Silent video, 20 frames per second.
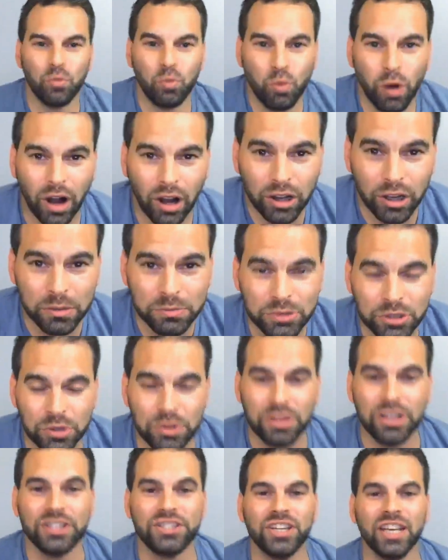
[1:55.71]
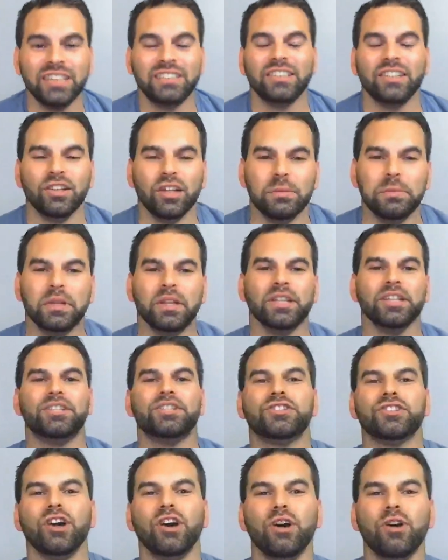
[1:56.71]
Welcome to the JC
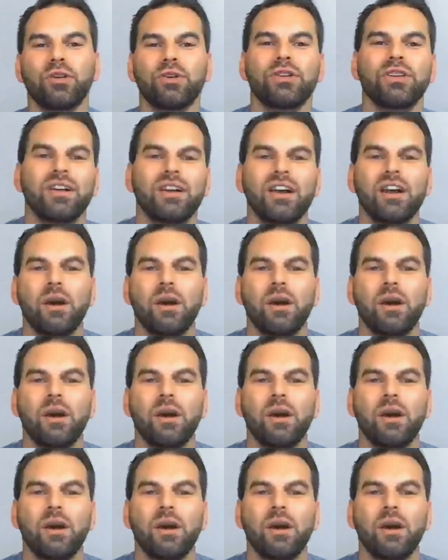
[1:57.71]
Limitless Show,